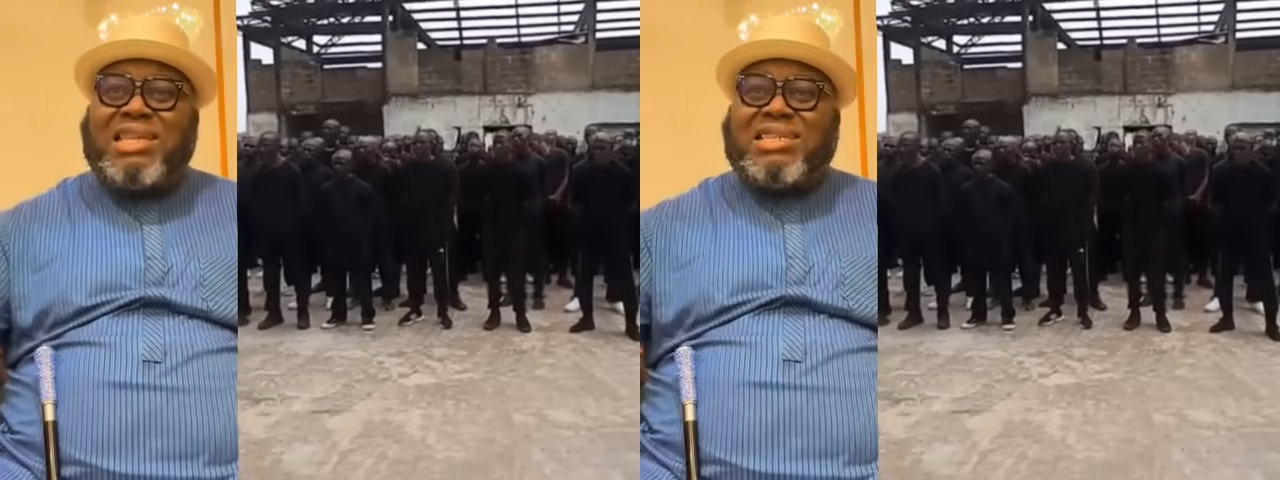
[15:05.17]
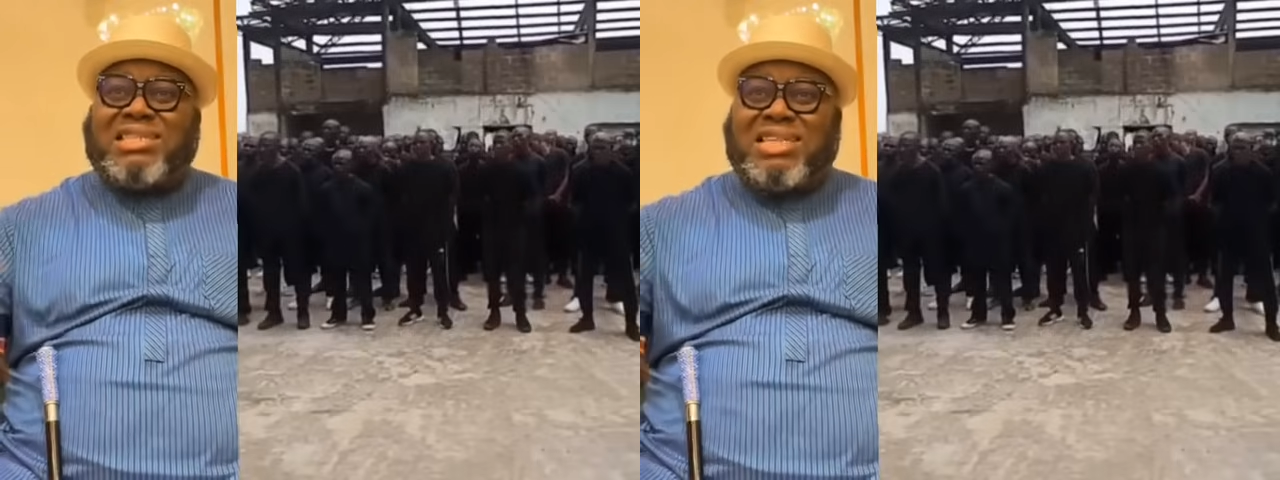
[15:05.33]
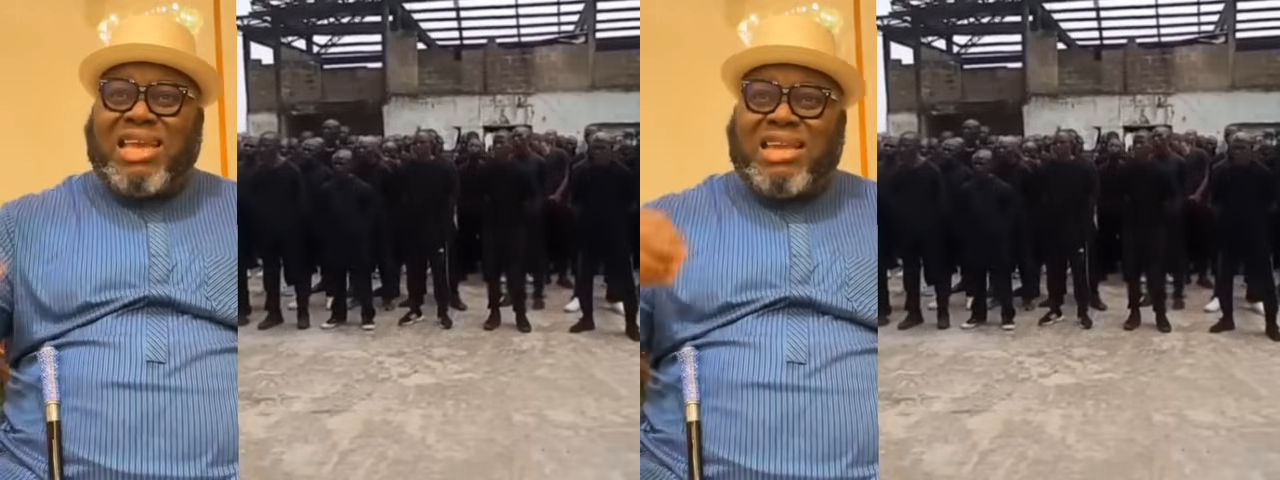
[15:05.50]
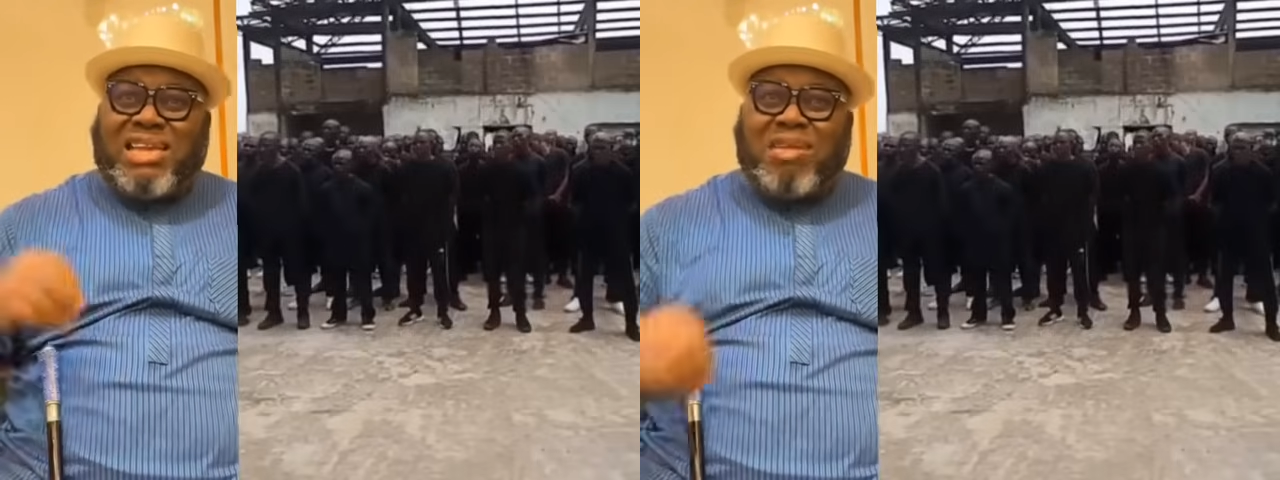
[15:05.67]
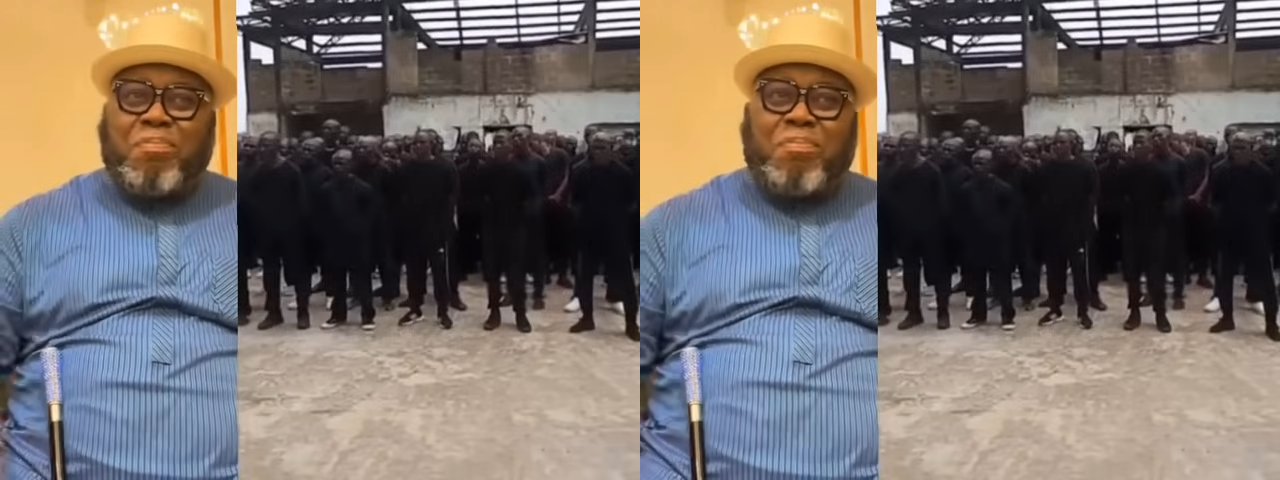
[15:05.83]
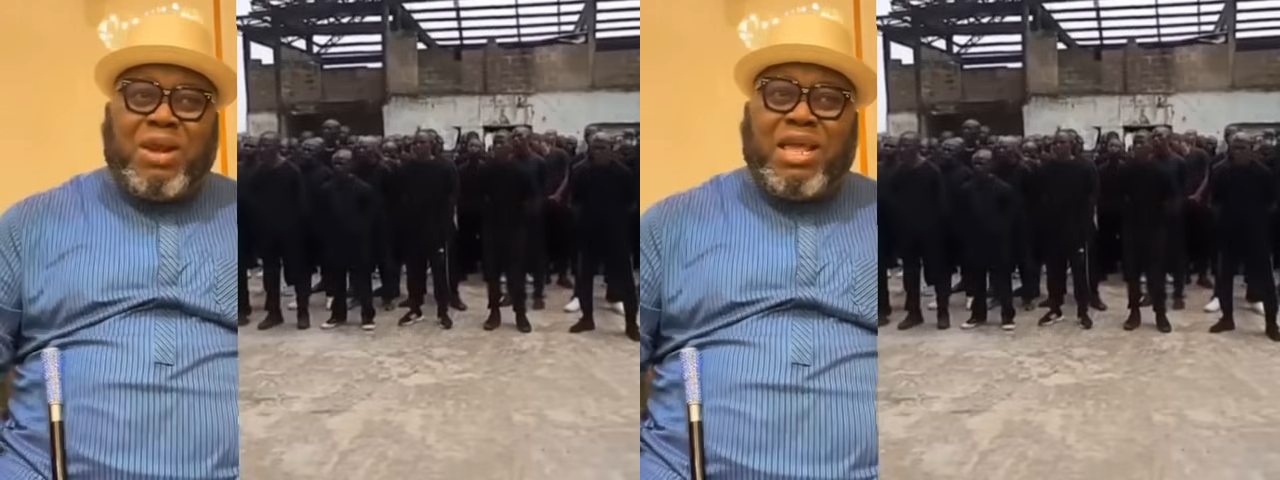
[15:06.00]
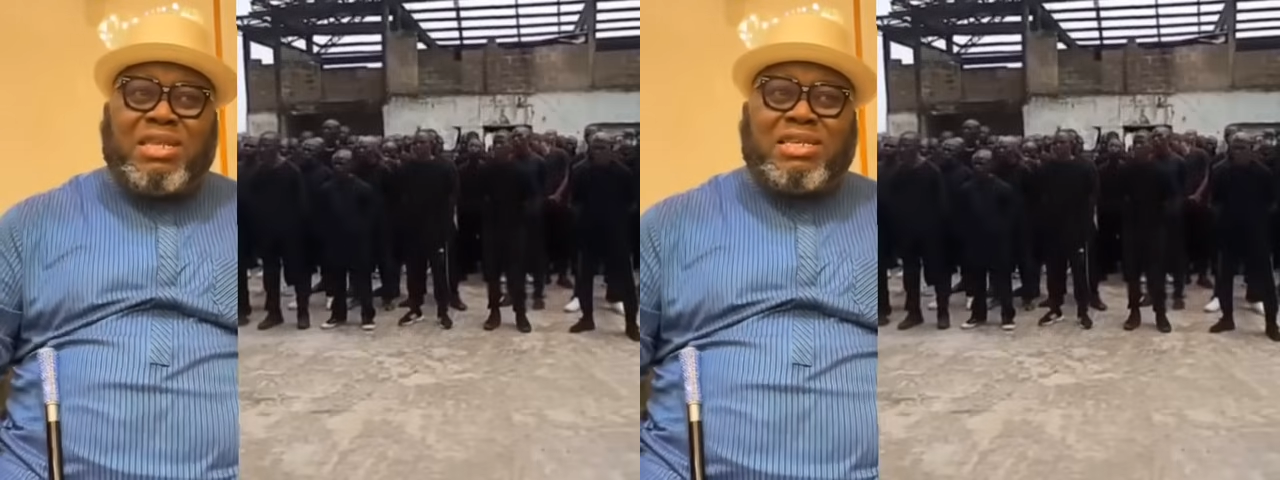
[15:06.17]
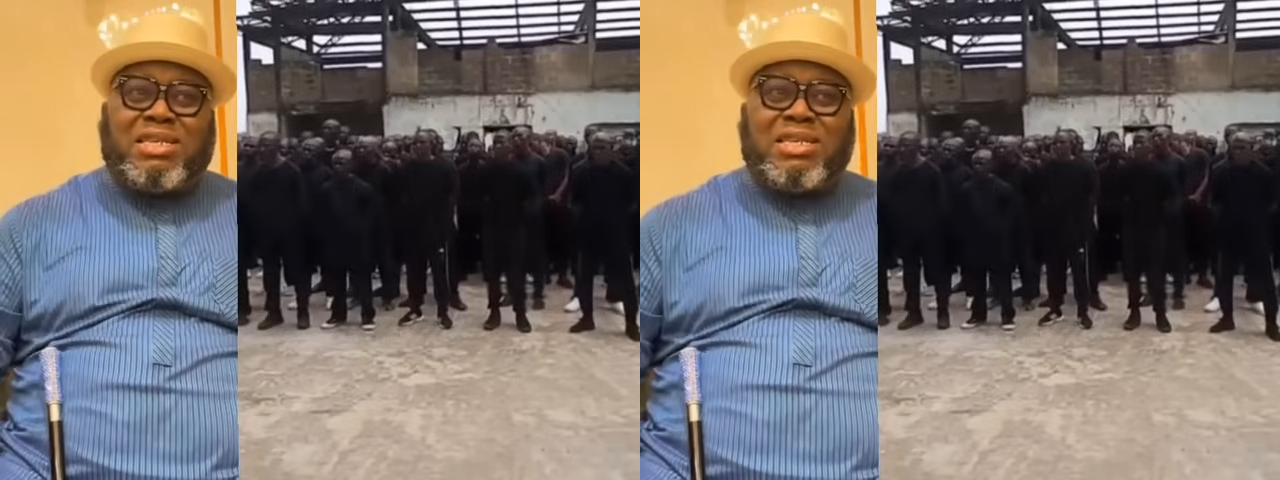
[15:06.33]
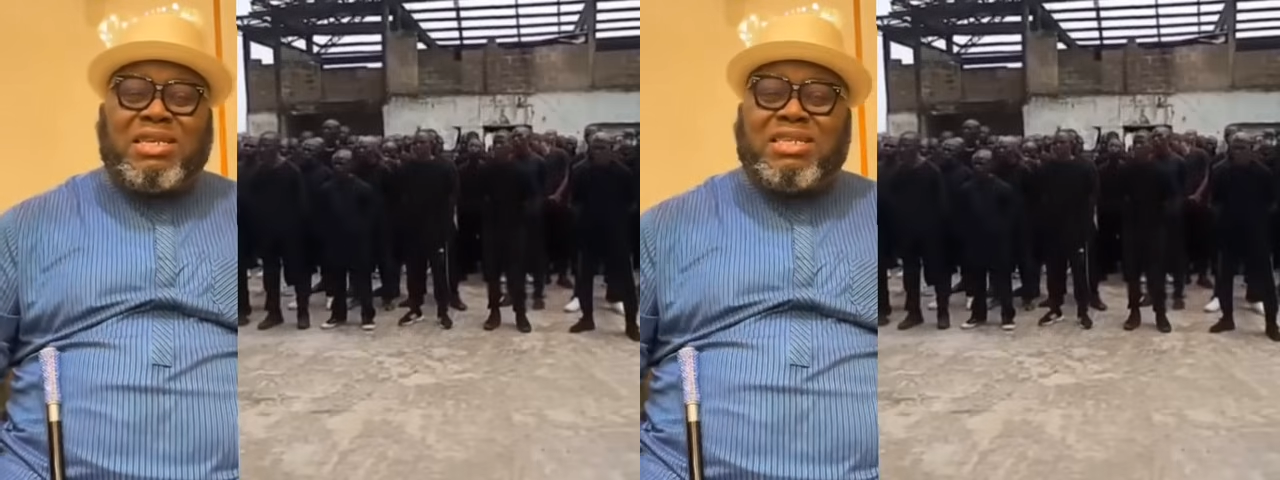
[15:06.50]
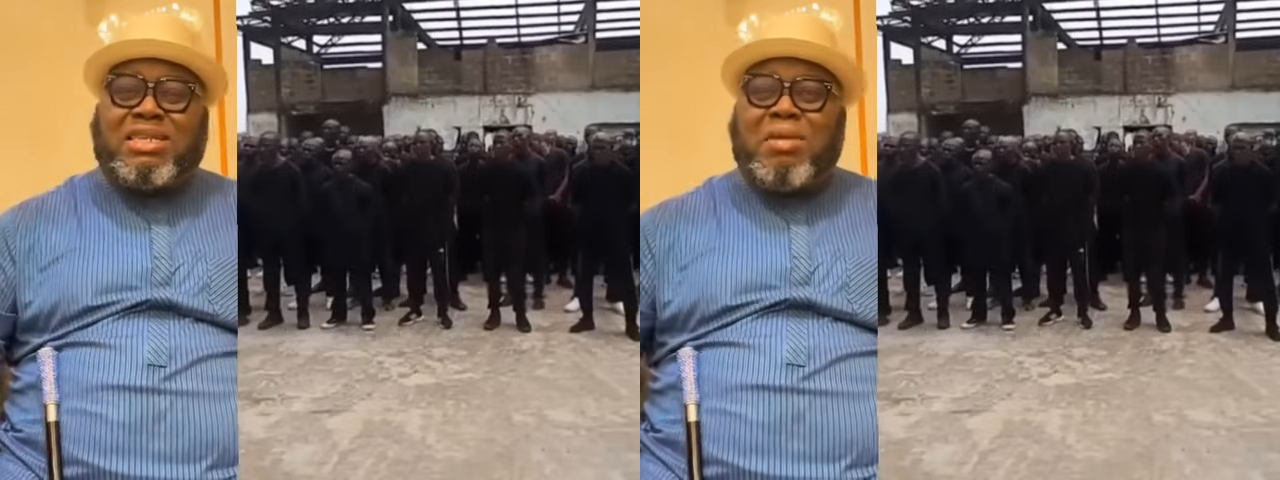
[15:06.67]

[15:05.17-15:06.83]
and deliberate